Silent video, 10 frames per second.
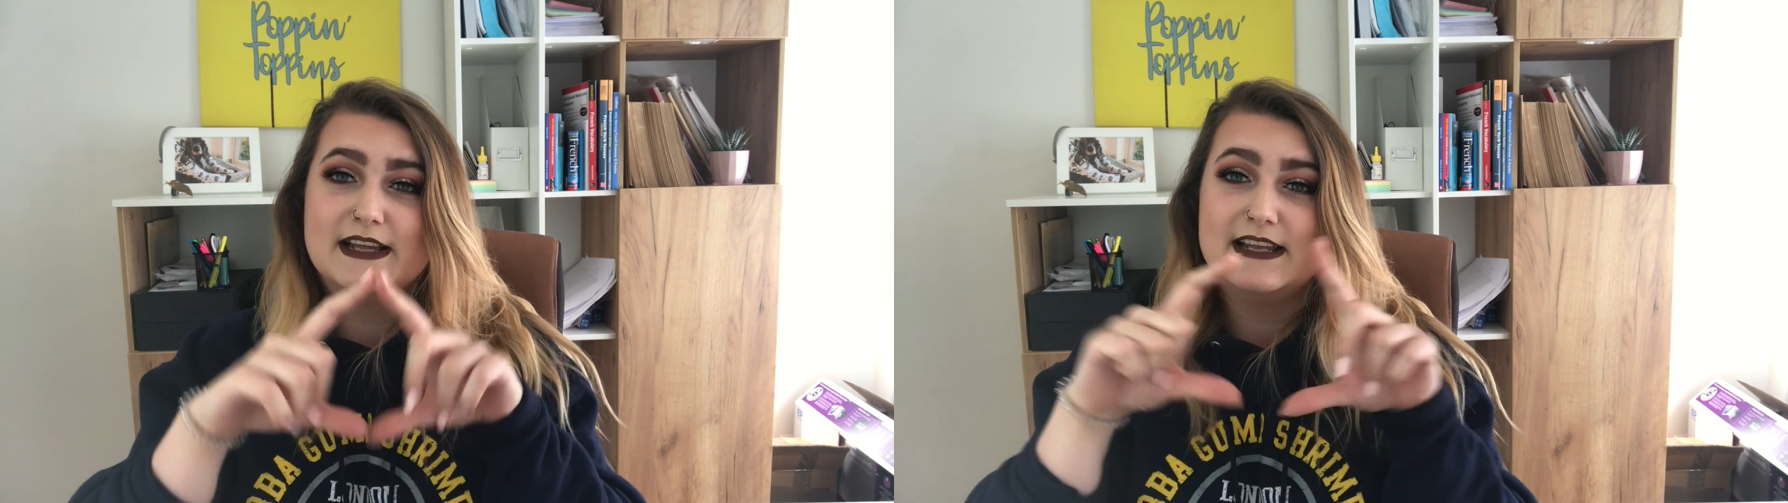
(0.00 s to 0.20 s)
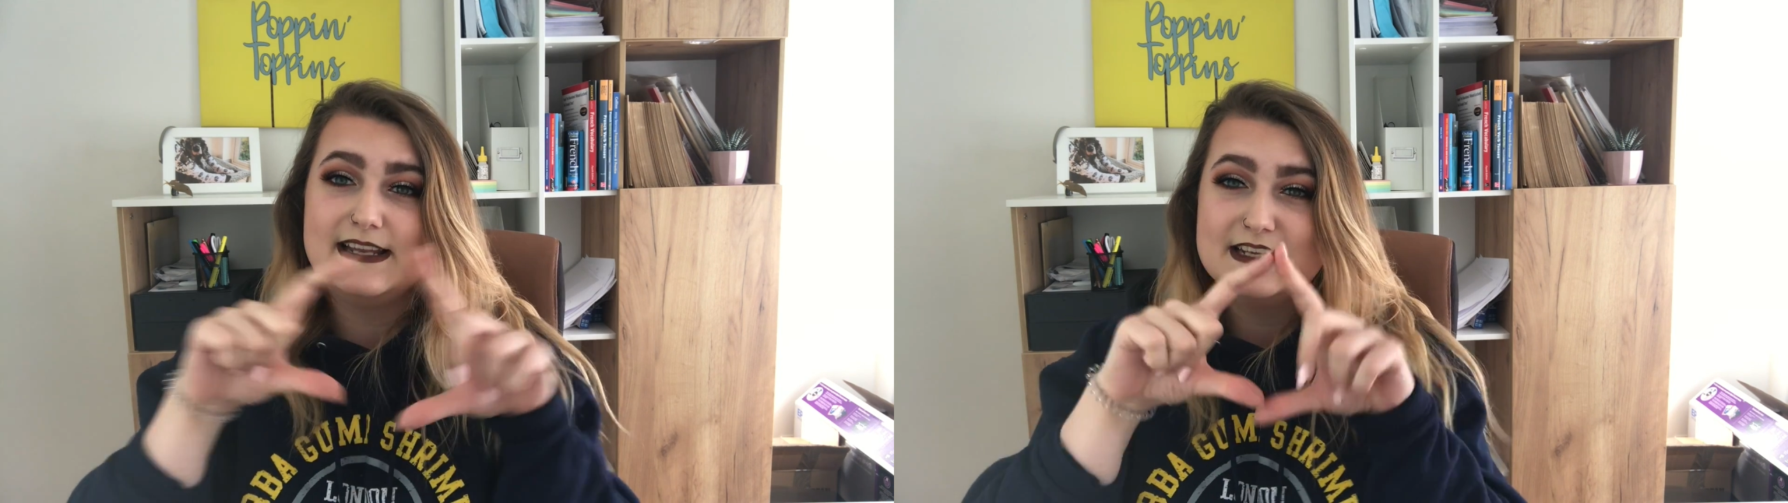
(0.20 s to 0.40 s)

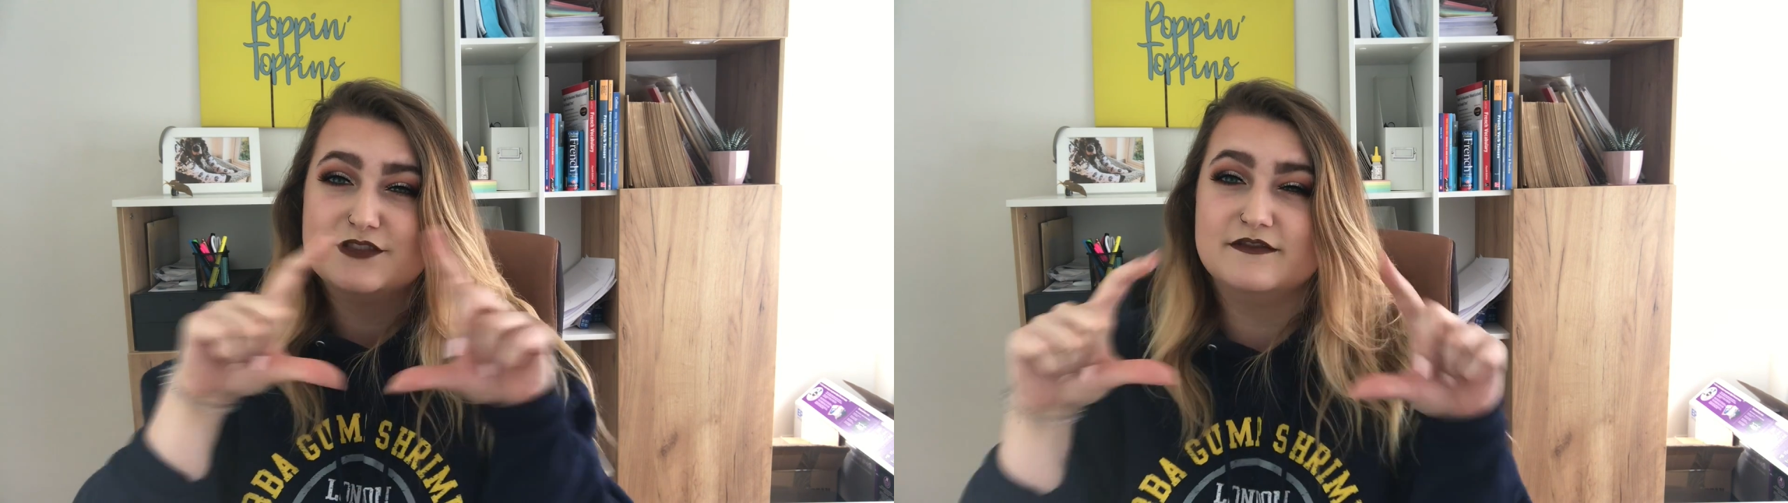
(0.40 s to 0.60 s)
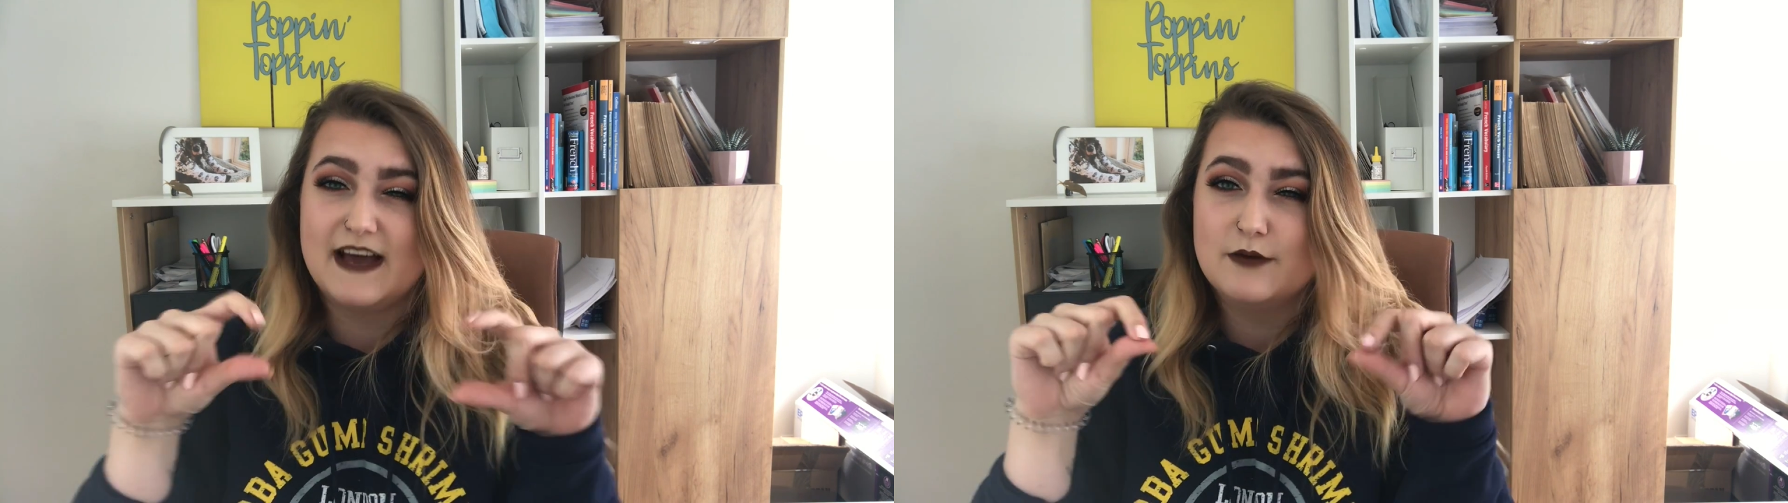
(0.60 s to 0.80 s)
like
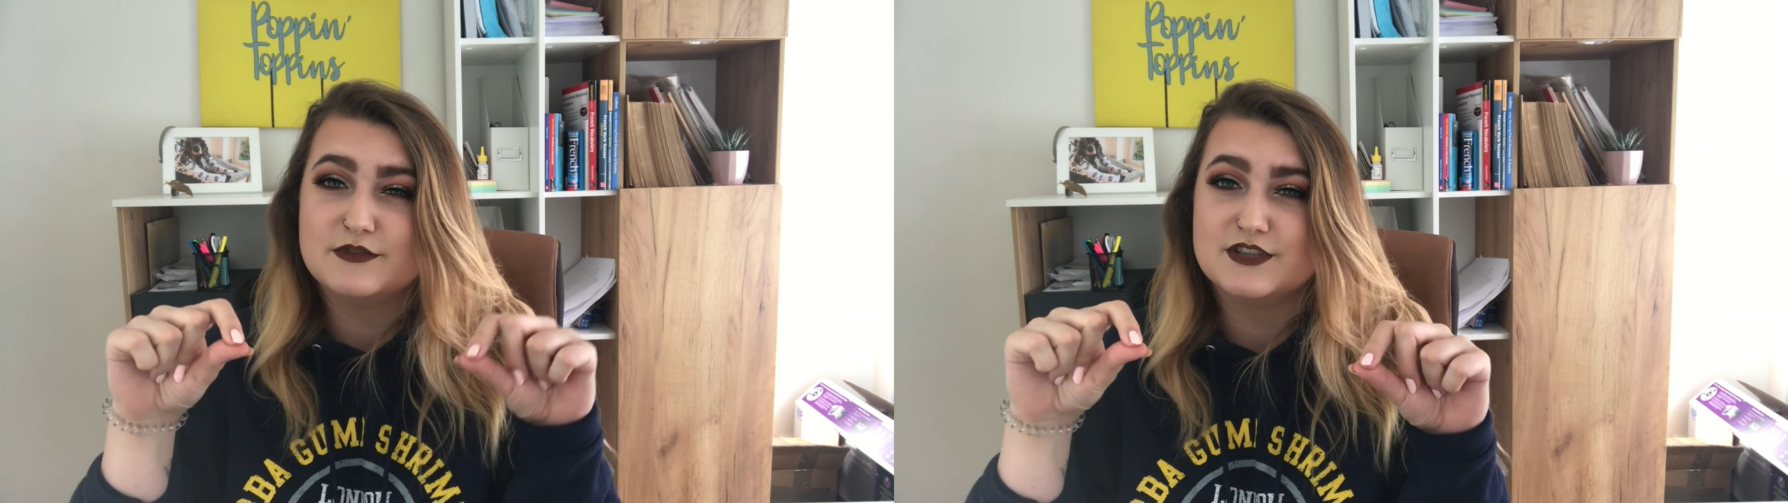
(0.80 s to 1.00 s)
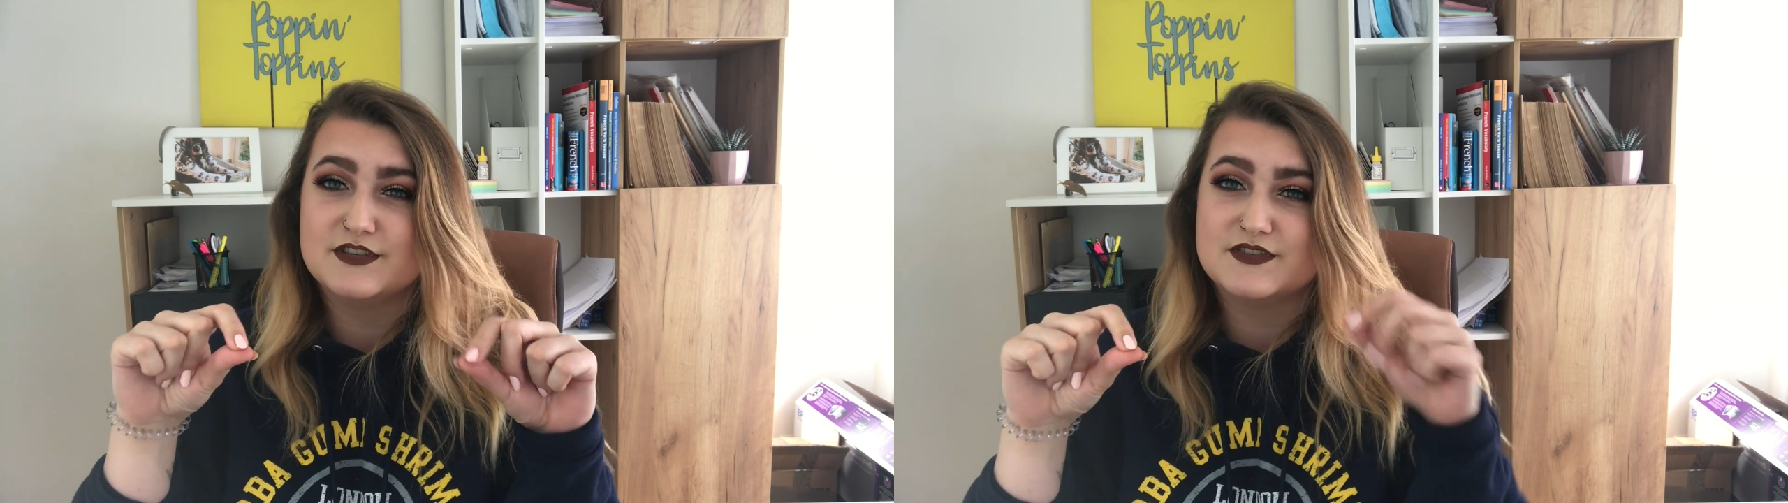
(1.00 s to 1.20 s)
little
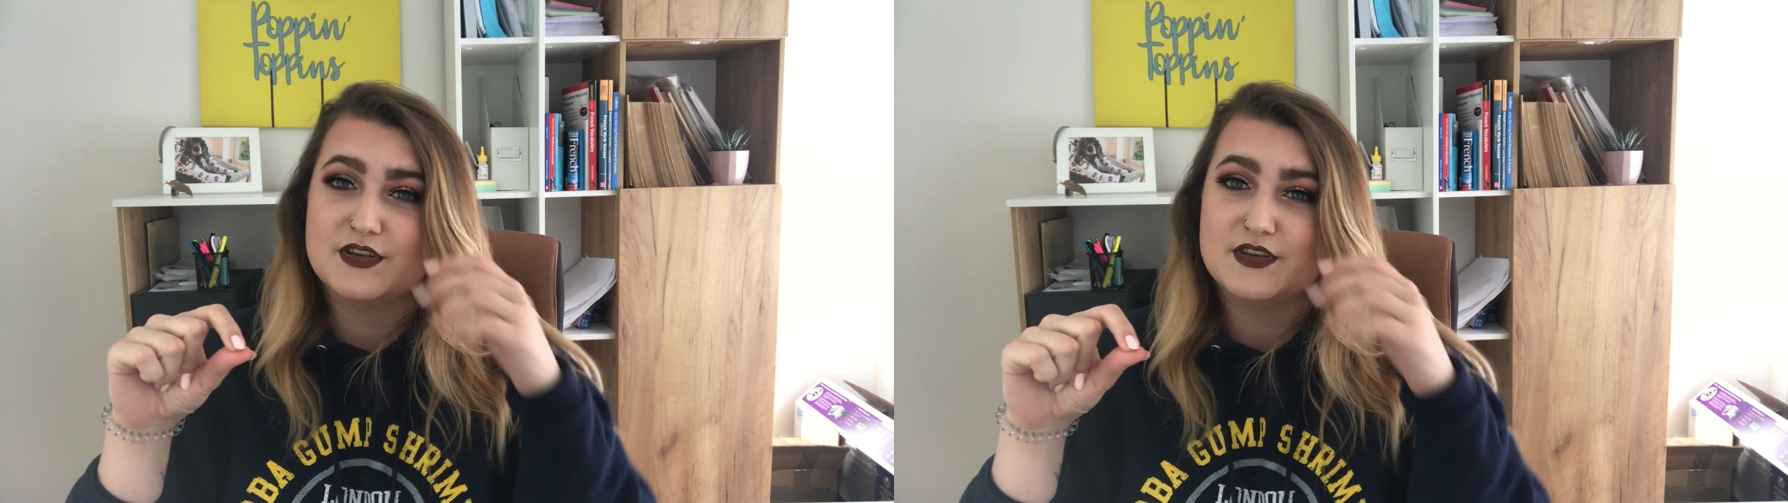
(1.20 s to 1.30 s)
vouchers,